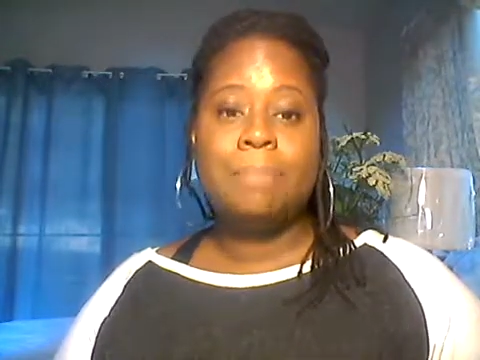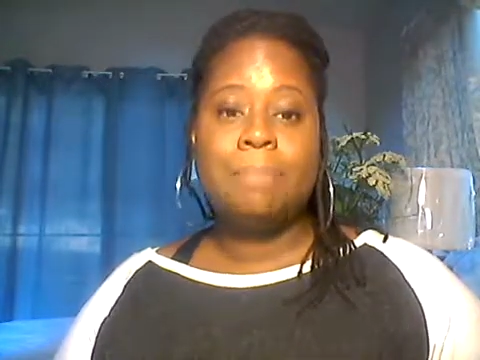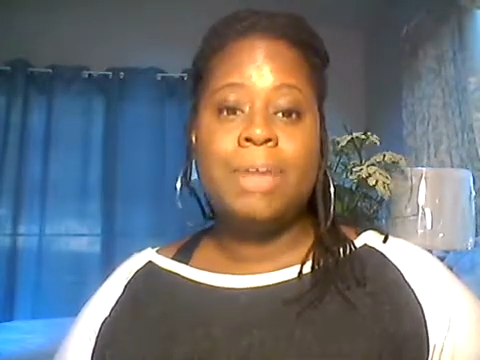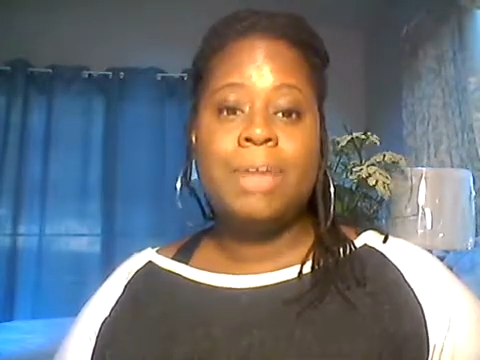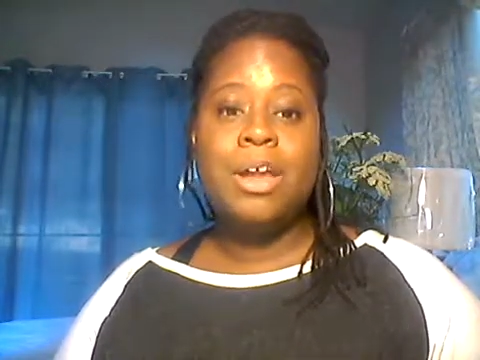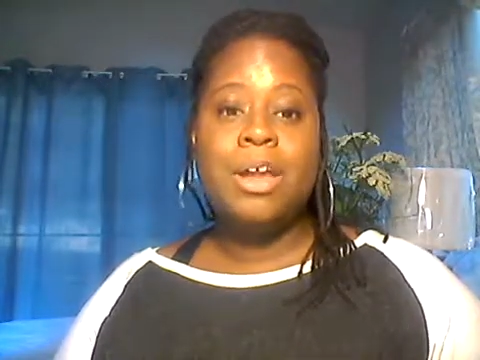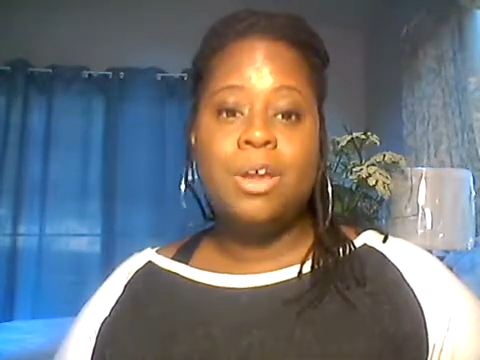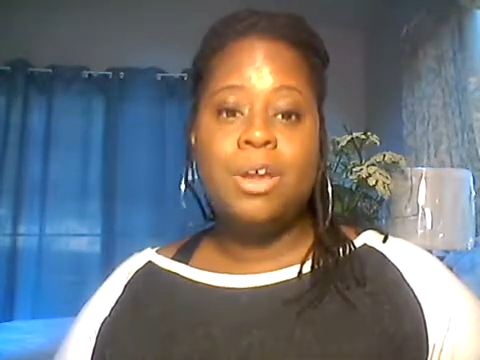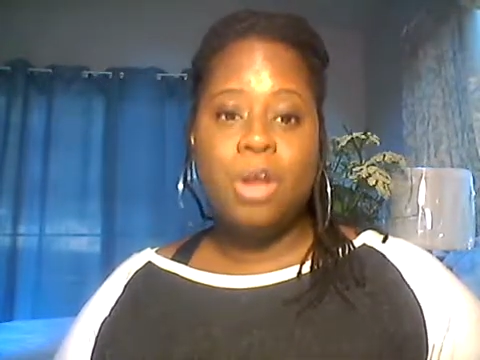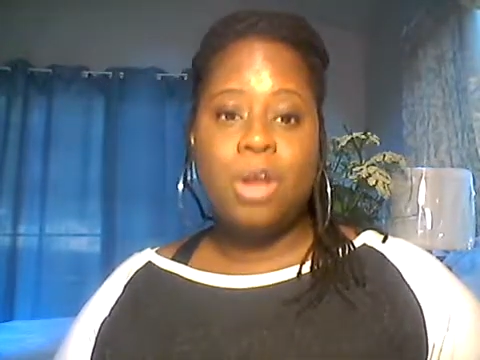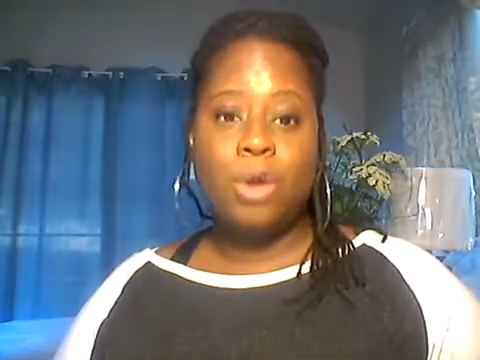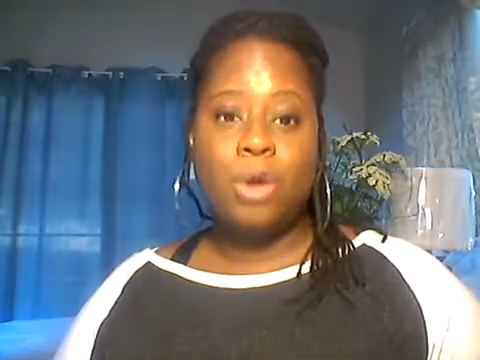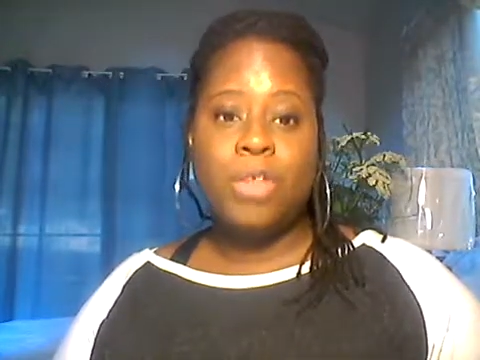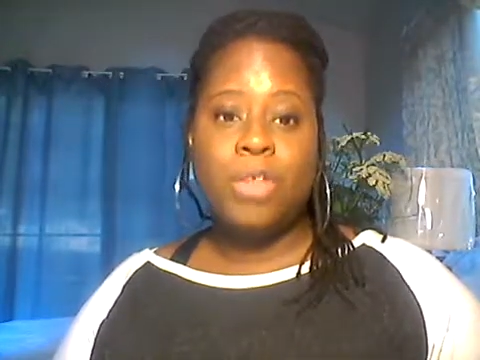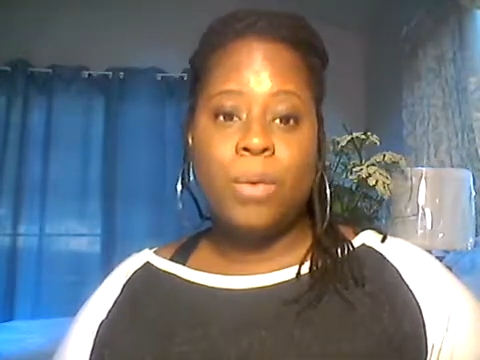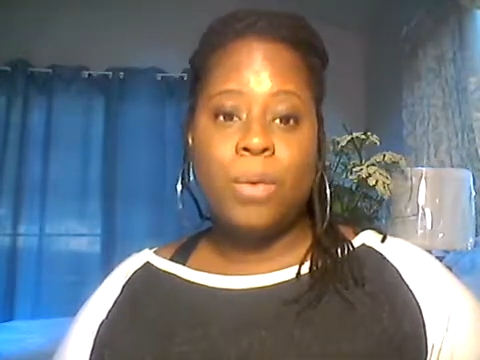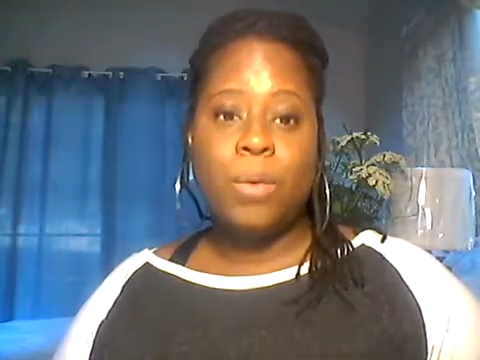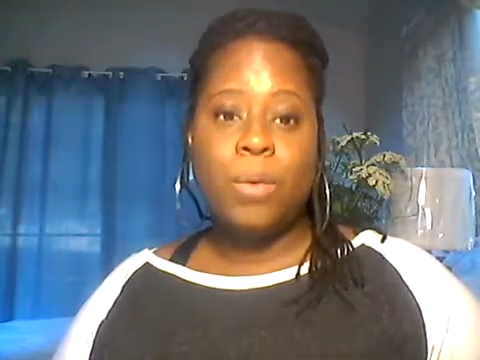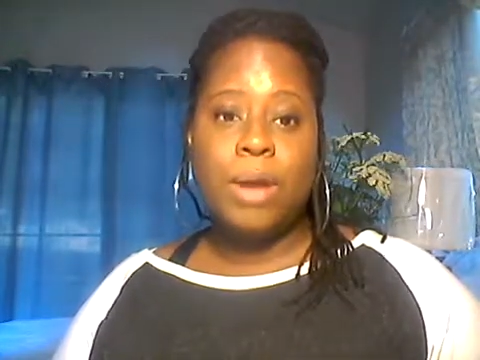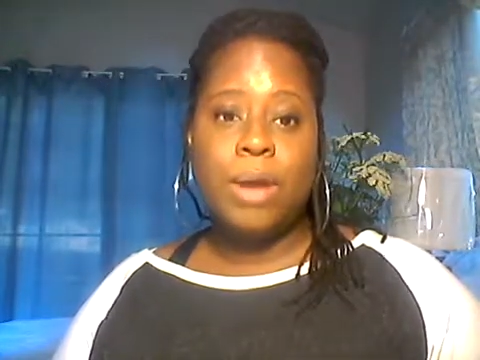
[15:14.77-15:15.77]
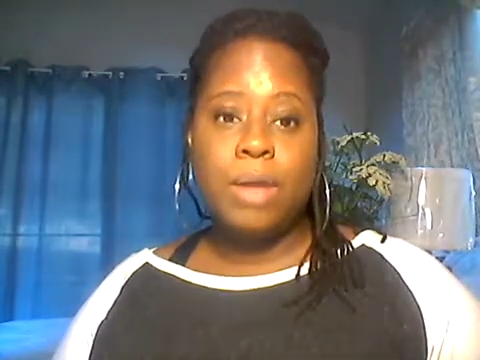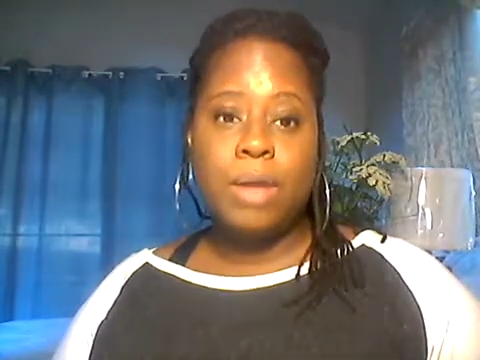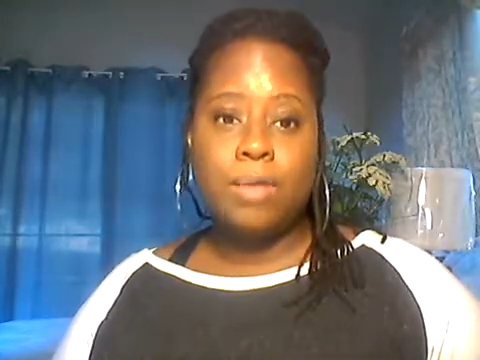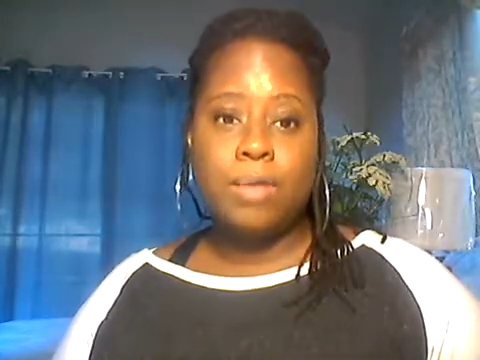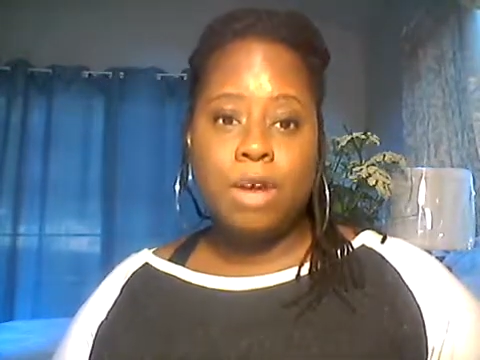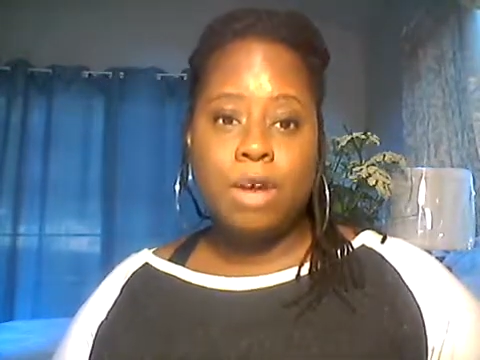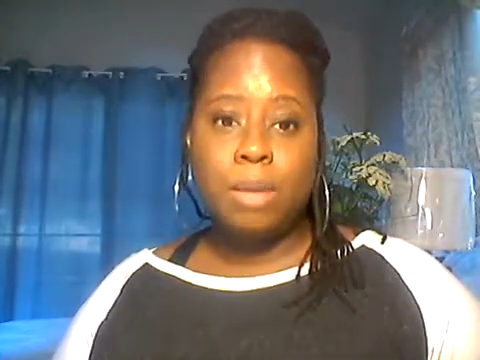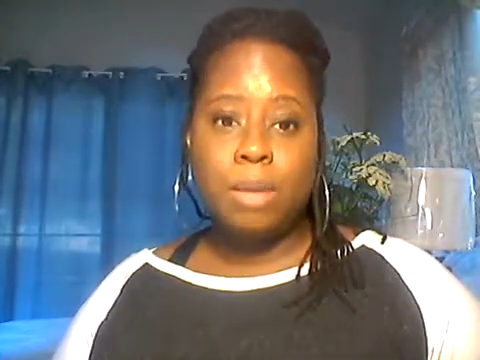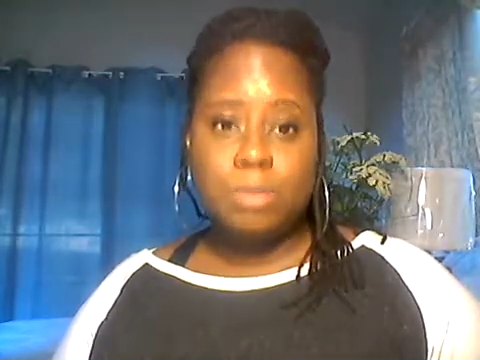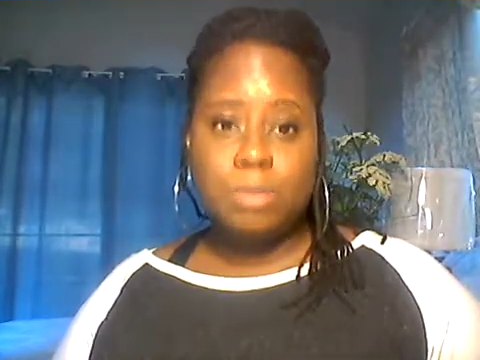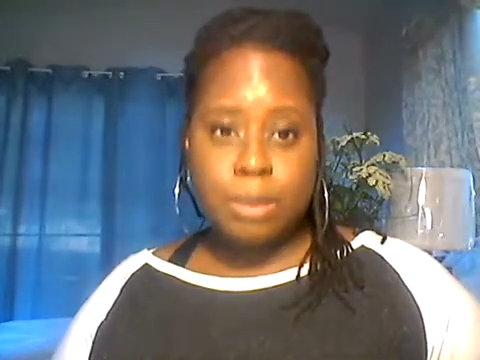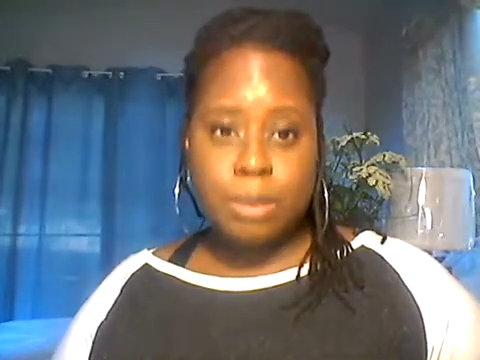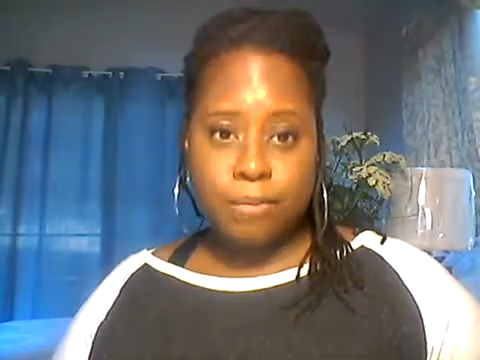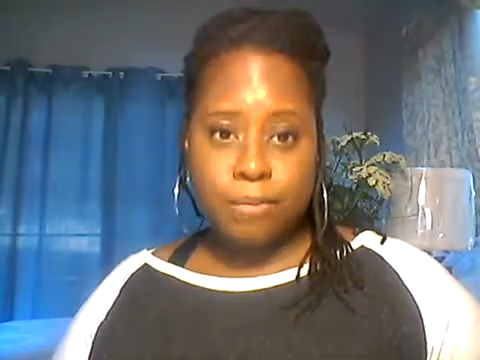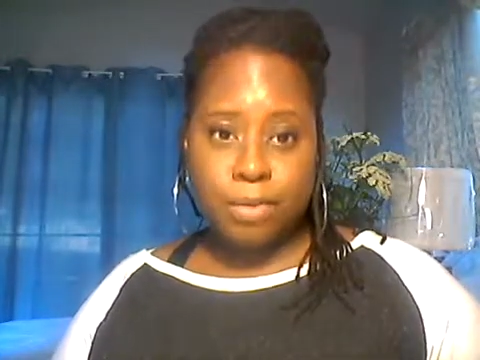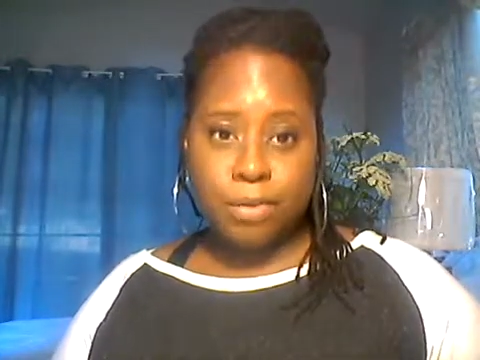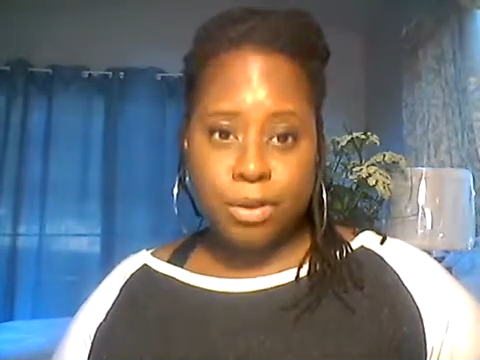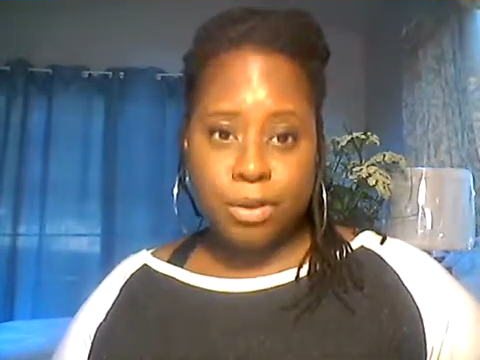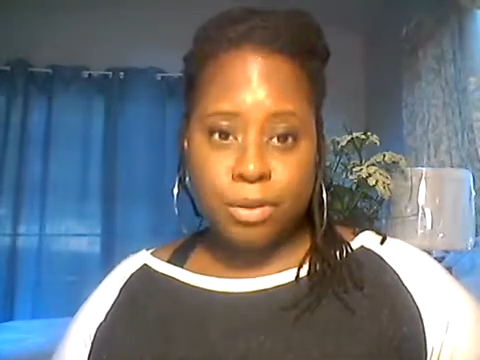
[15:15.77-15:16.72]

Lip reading: But know that whatever comes up for